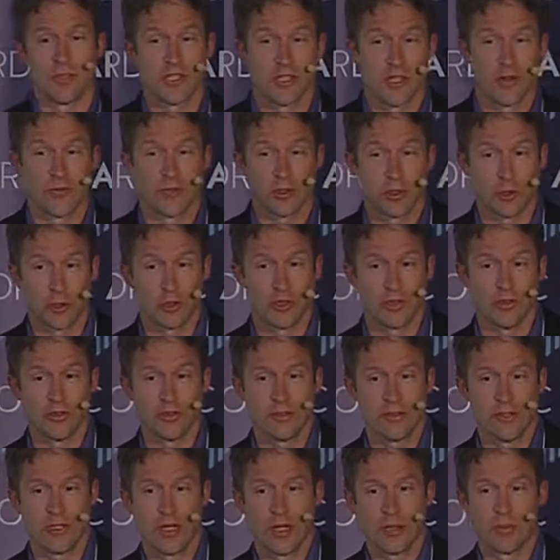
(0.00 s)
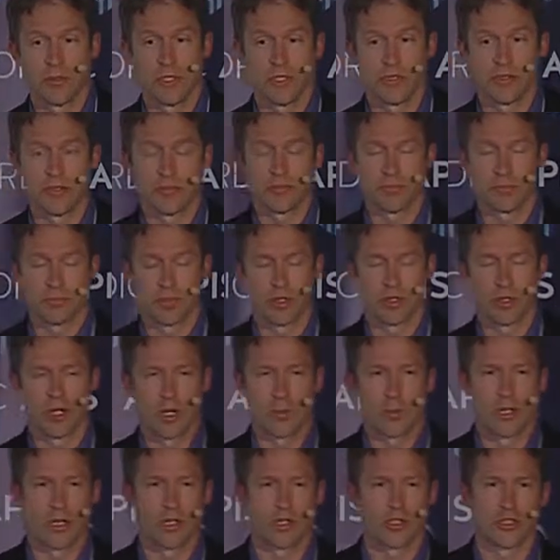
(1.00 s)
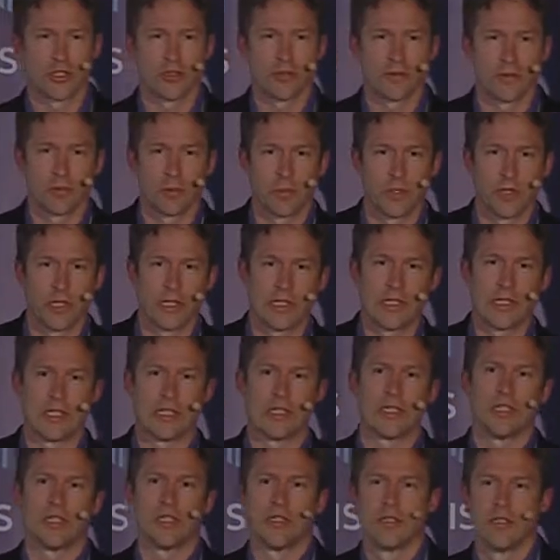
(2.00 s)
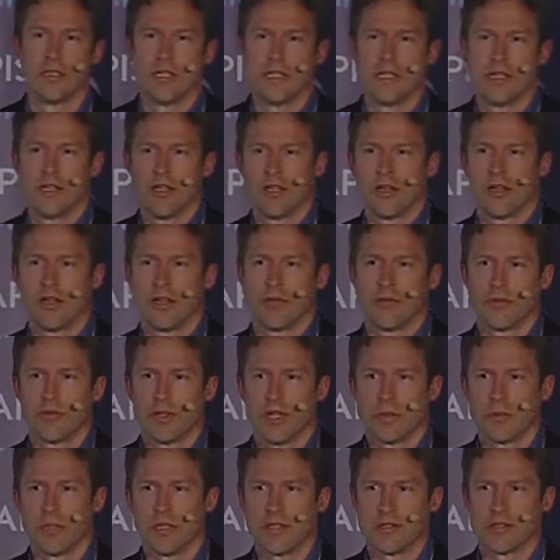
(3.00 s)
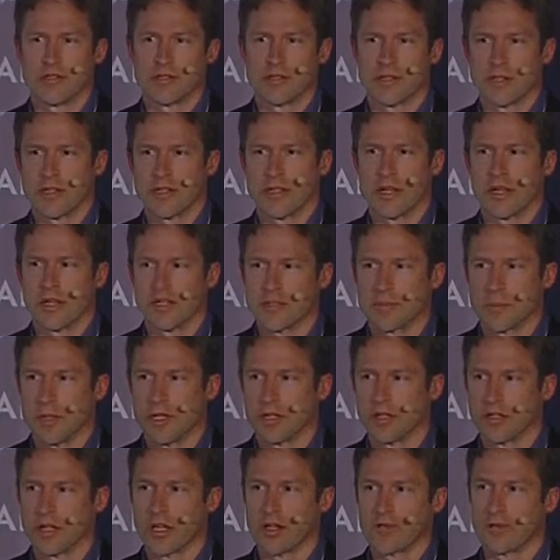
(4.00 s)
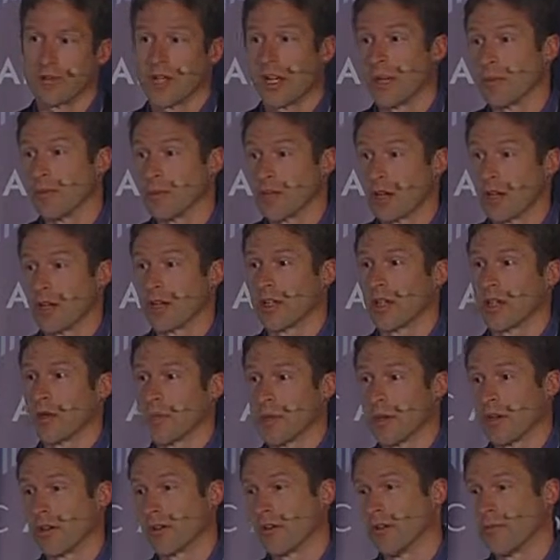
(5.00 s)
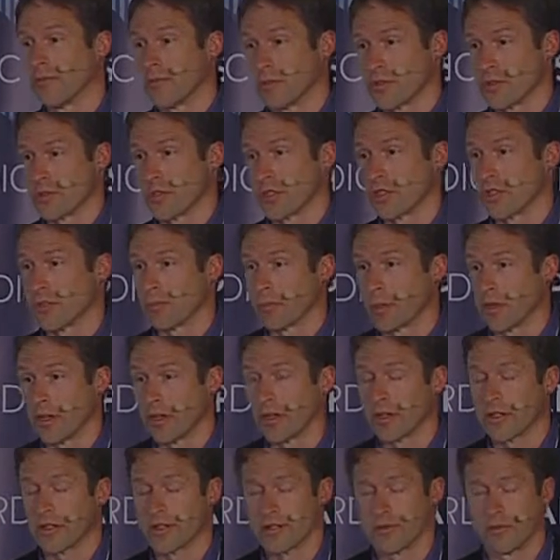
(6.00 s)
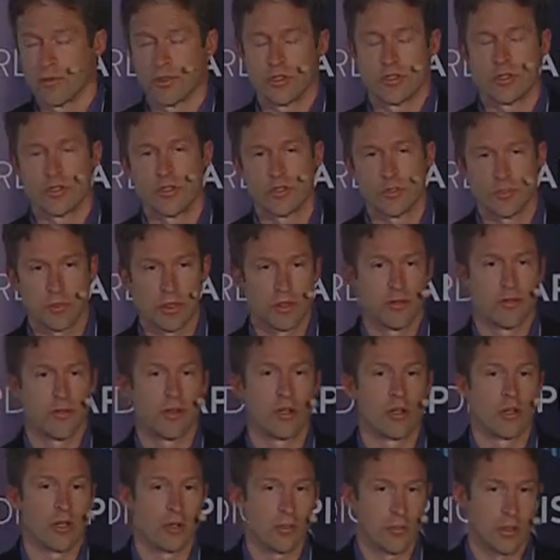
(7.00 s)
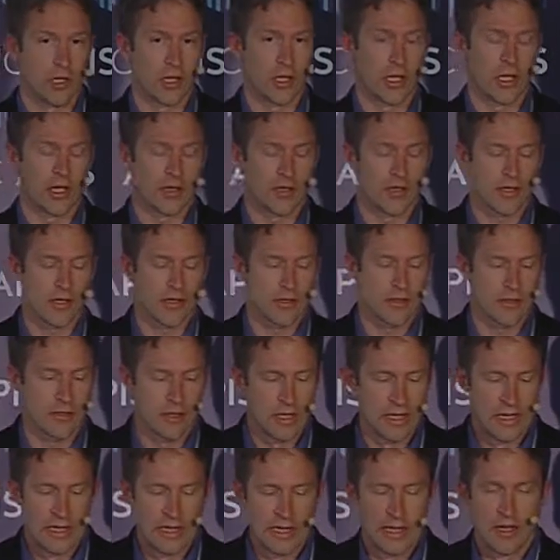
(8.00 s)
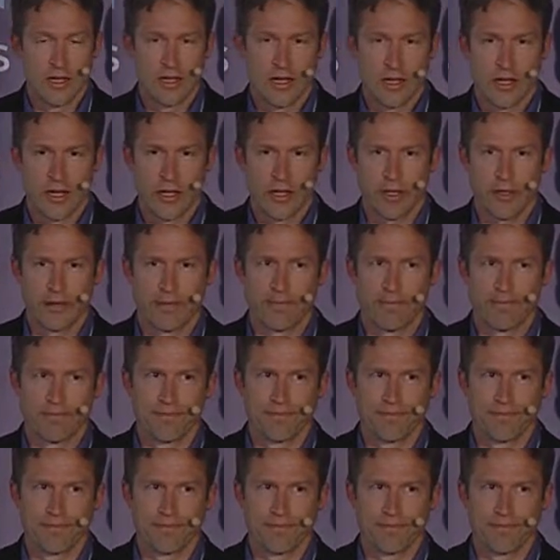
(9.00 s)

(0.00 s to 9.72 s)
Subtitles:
David Gorton. I'm a program manager for Ping Identity. What that means is I spend a lot of time talking about our infrastructure products, which is Ping Federate and Ping Access. I